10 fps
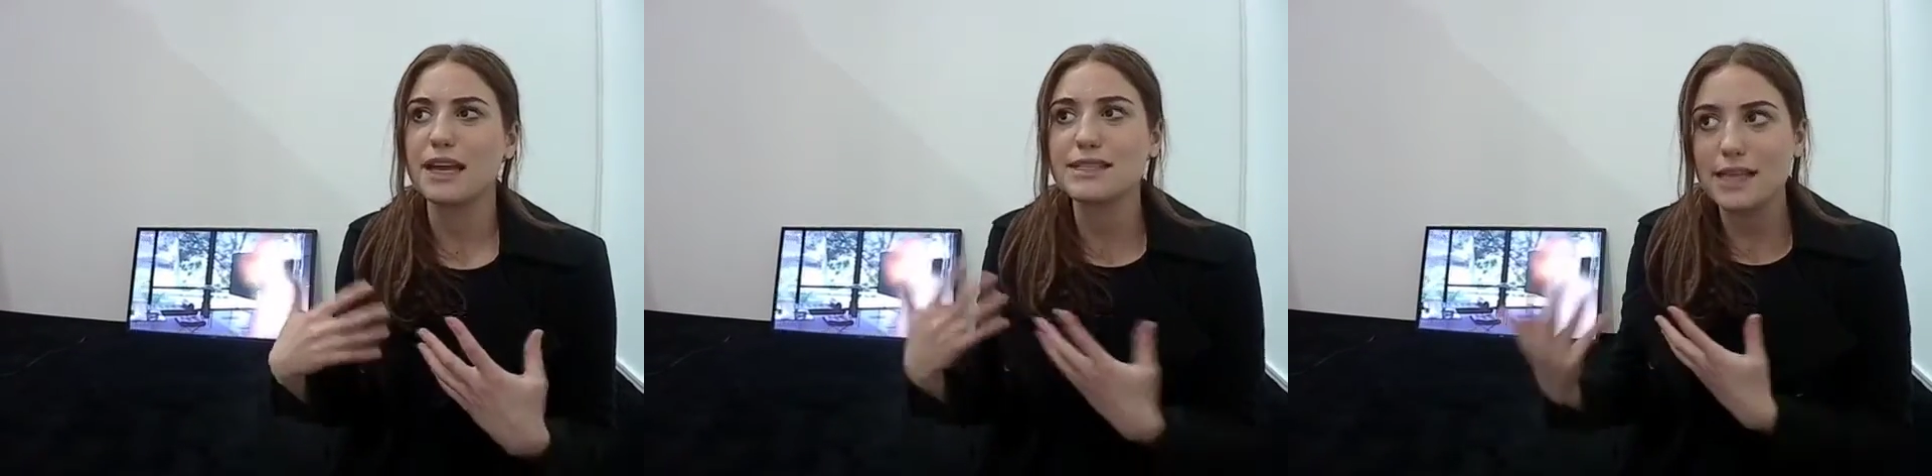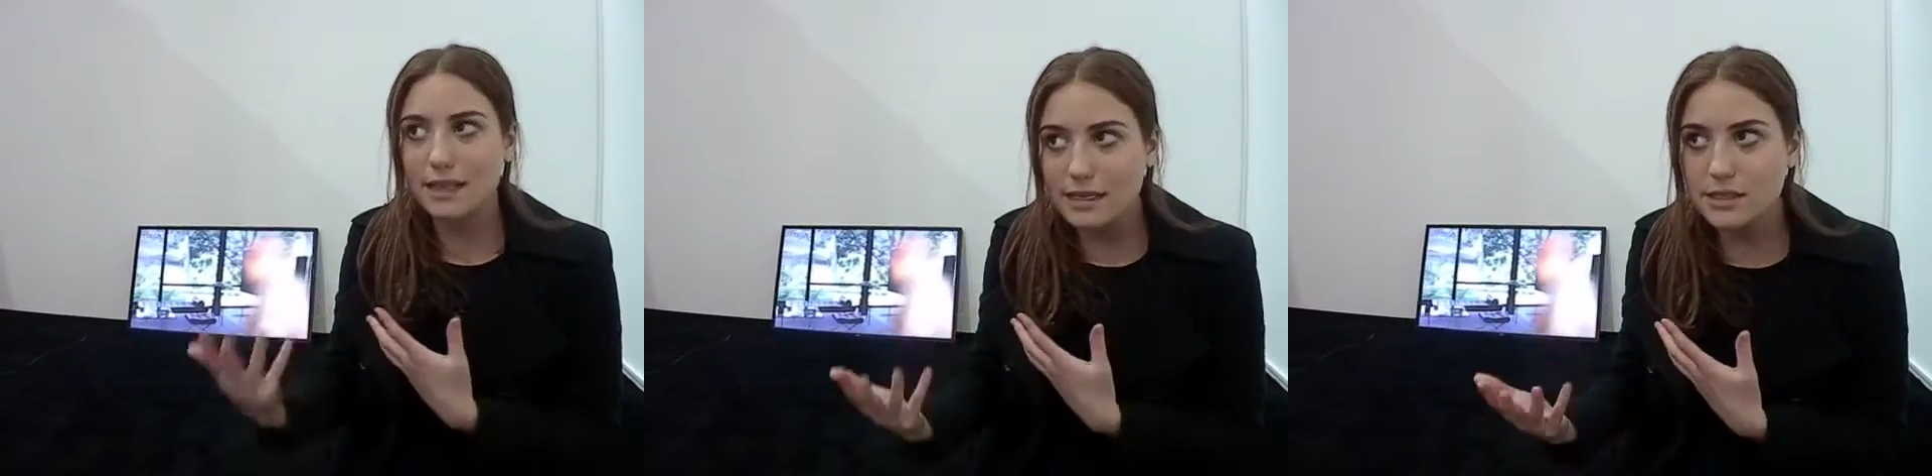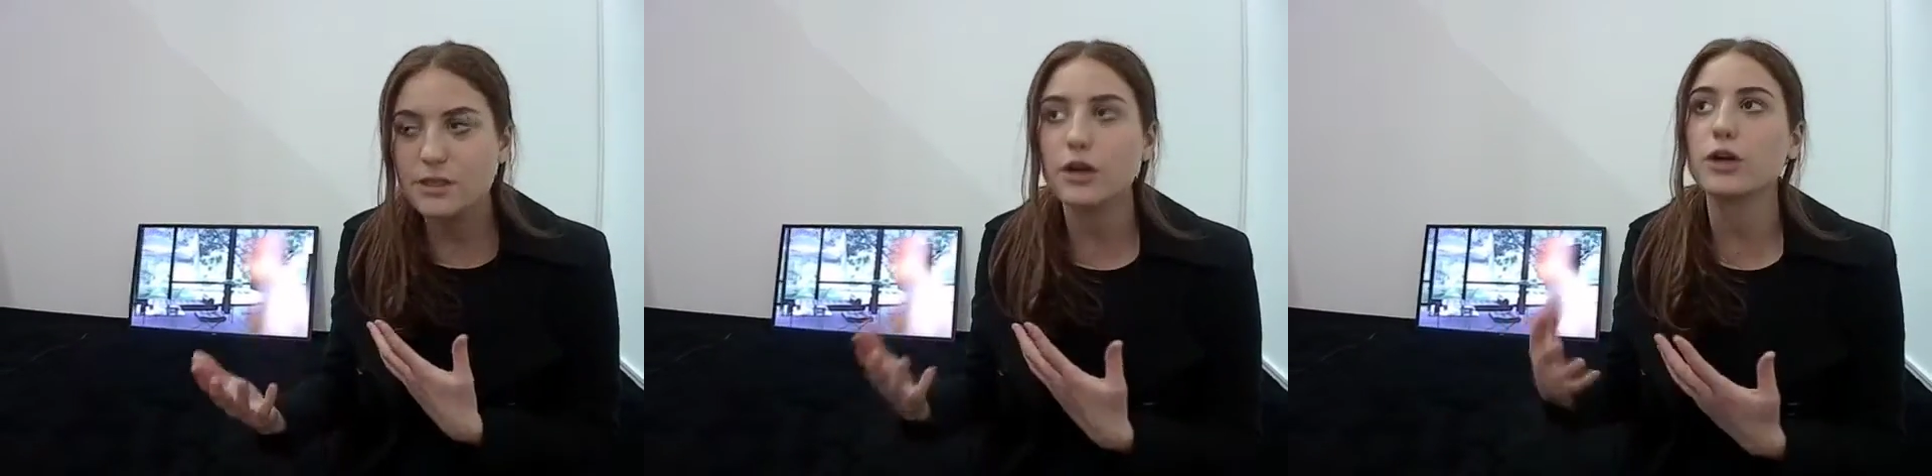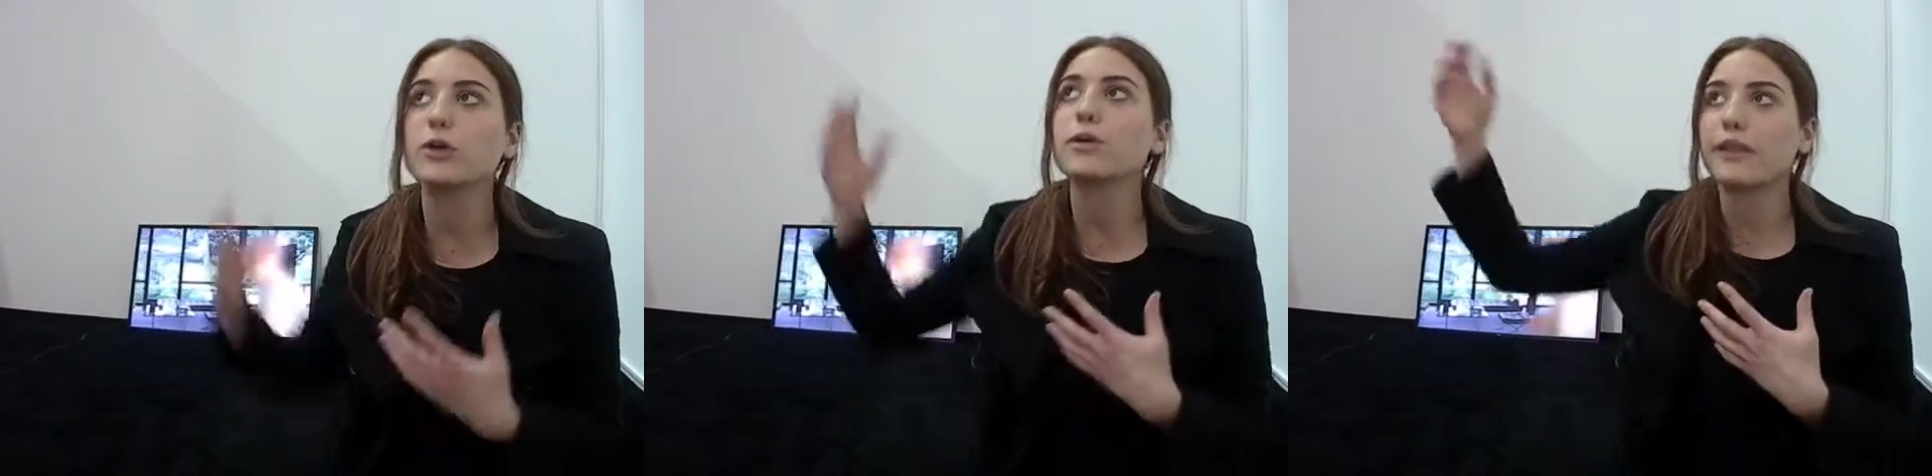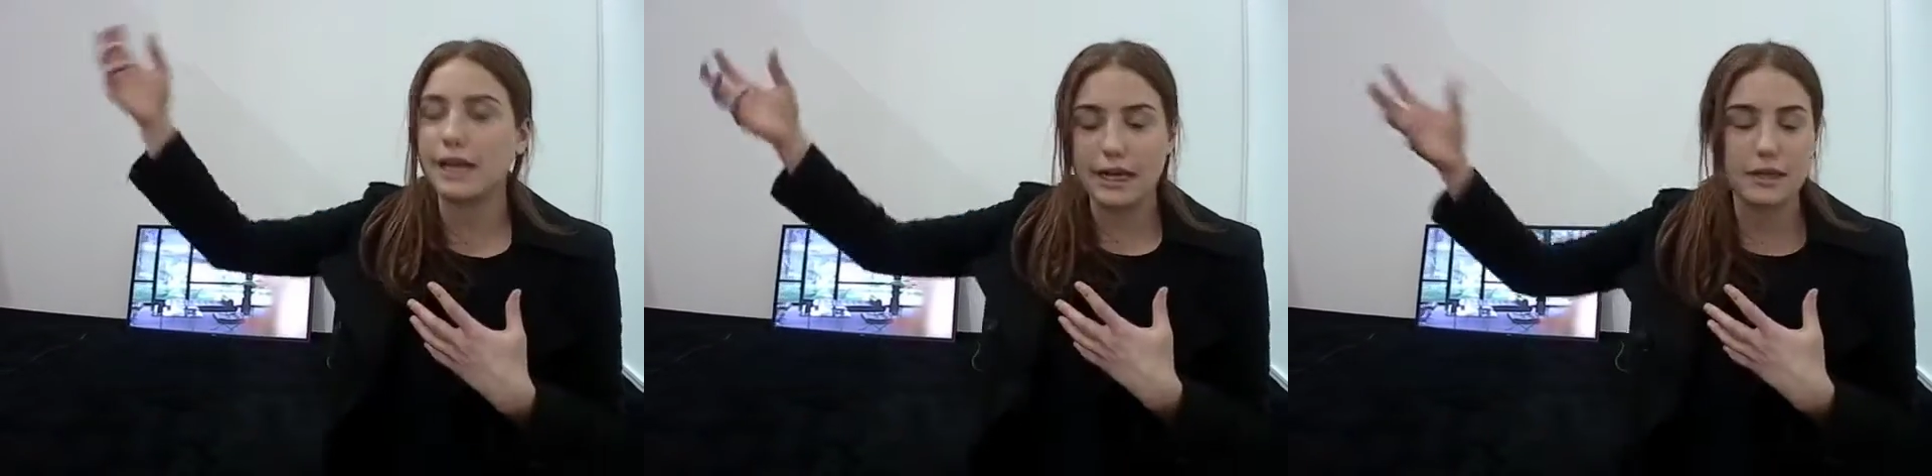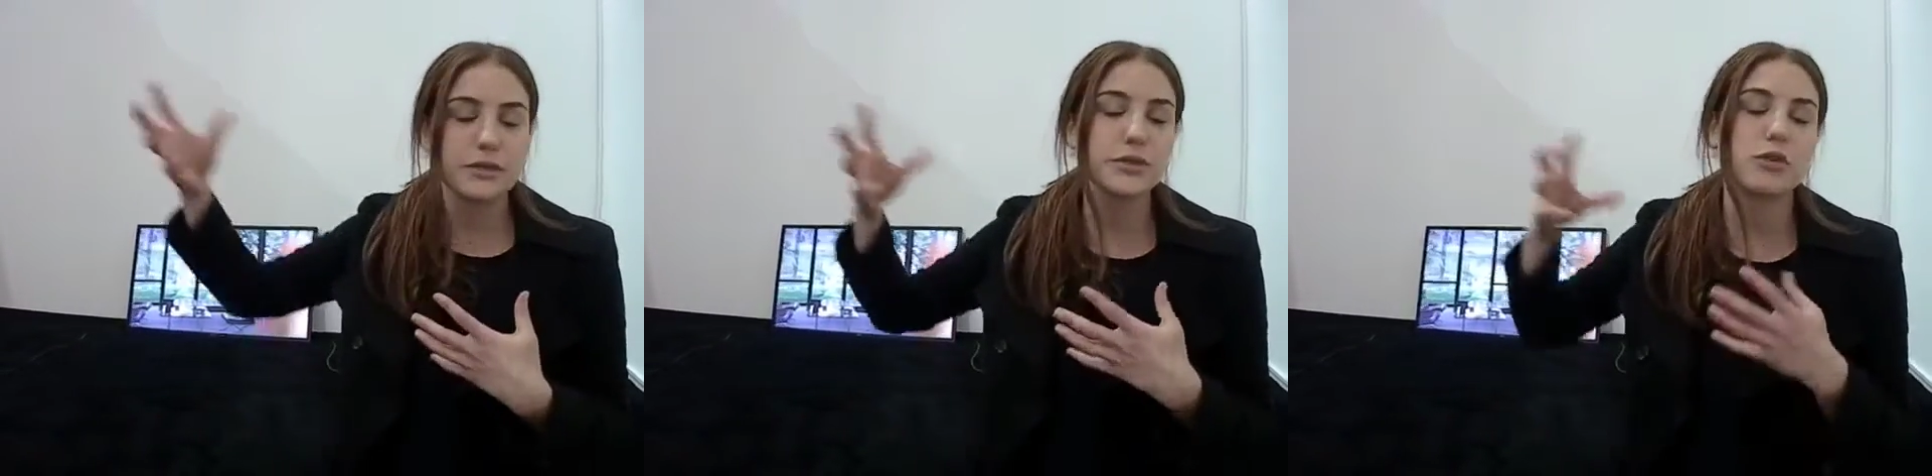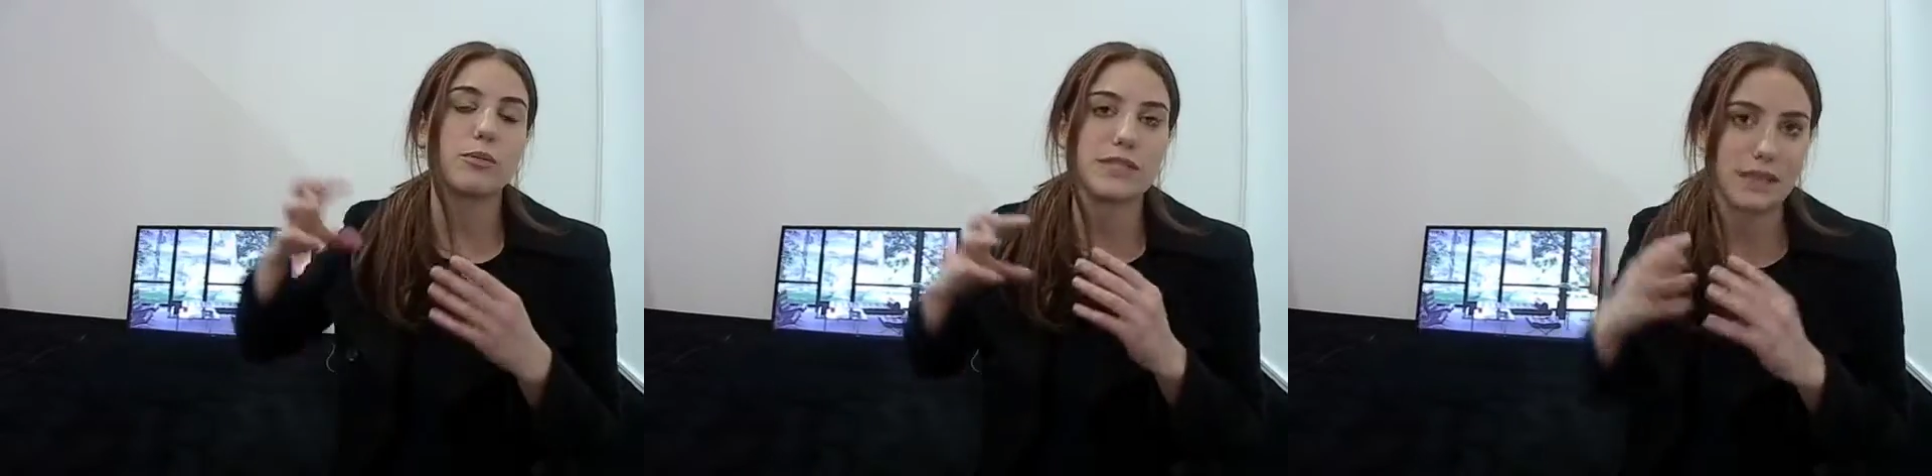it's as though that
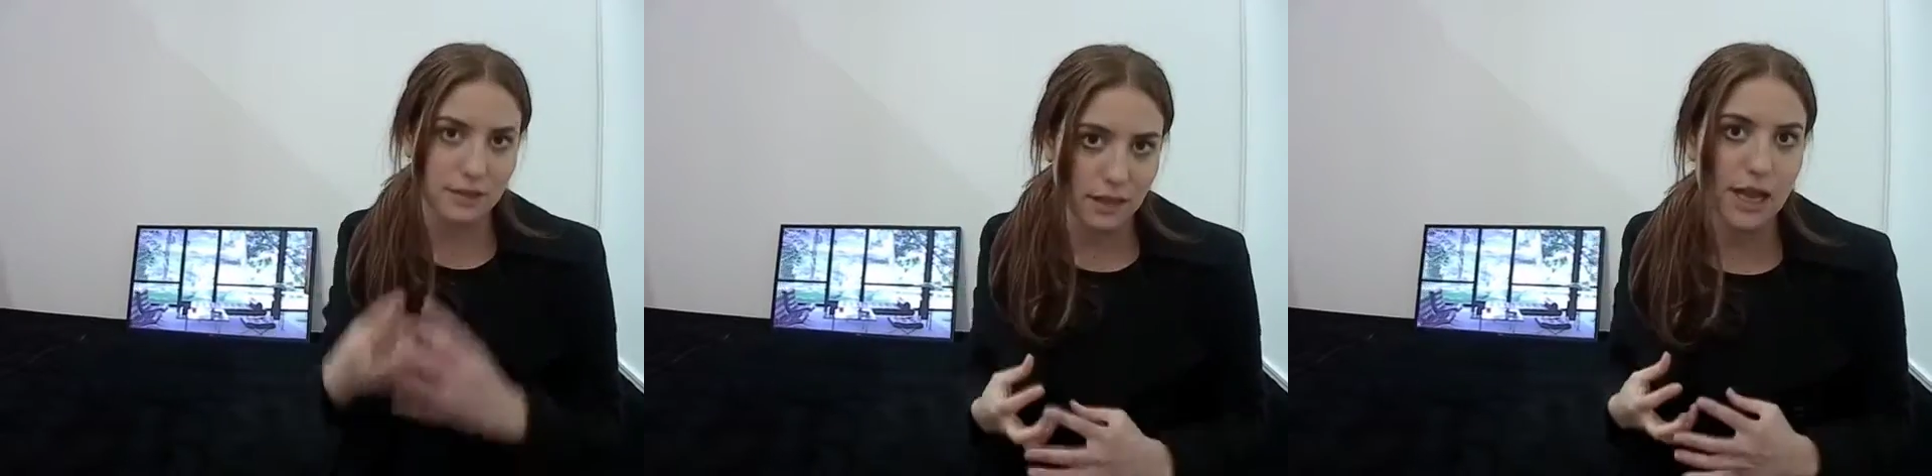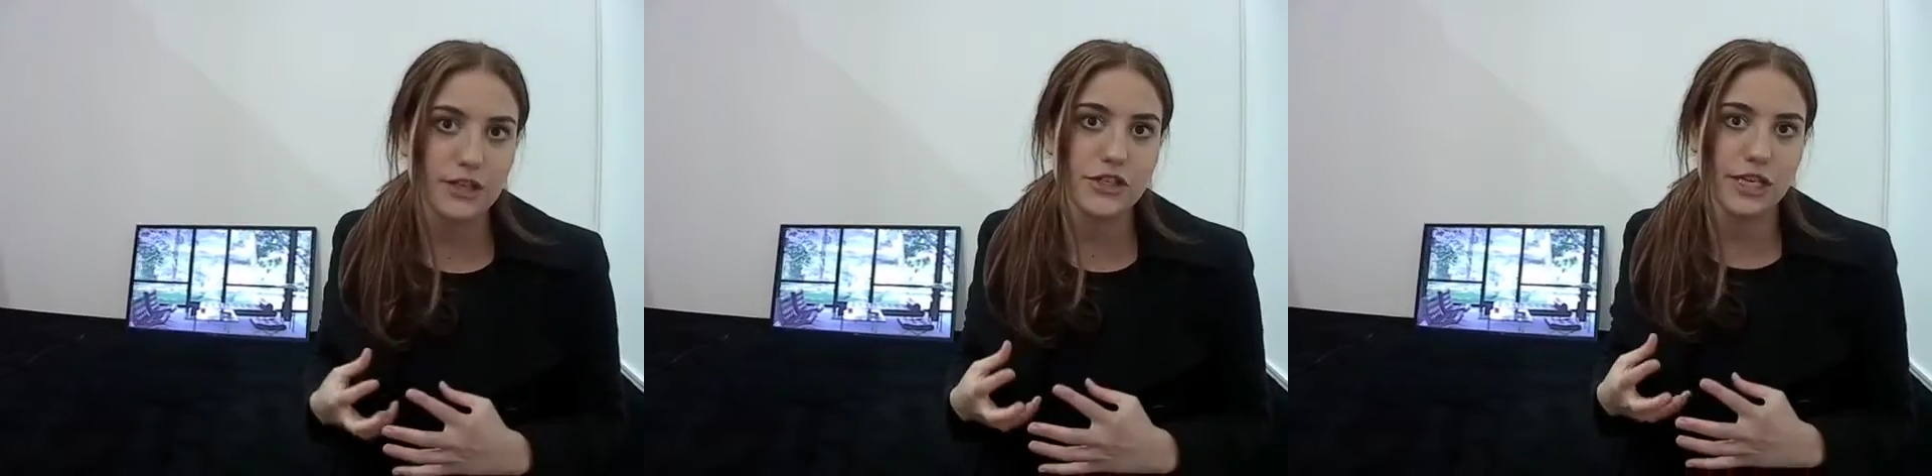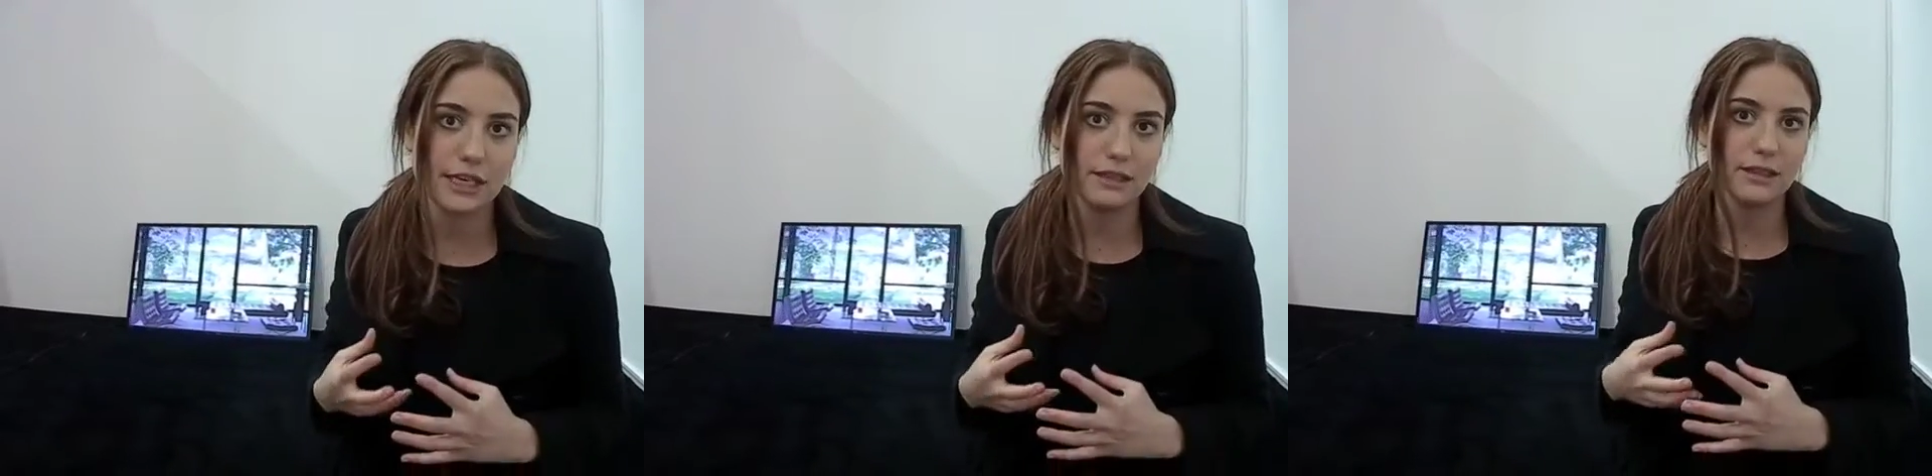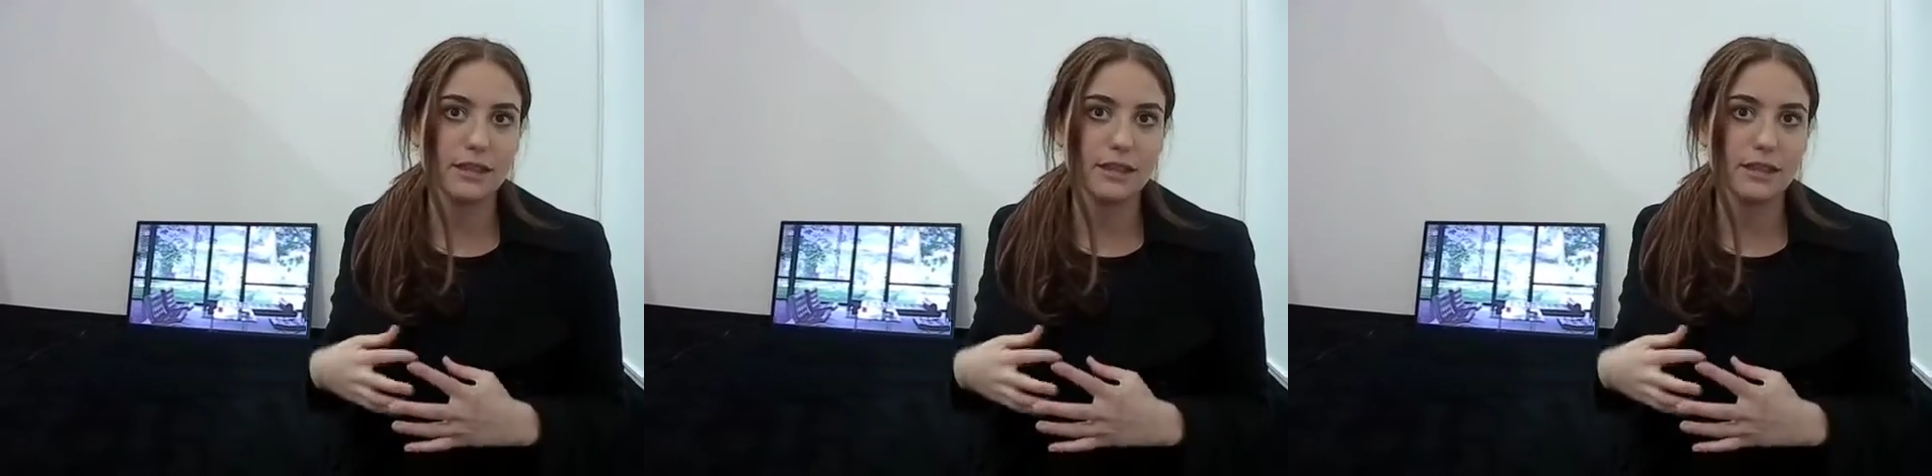hailstorm was collaged in.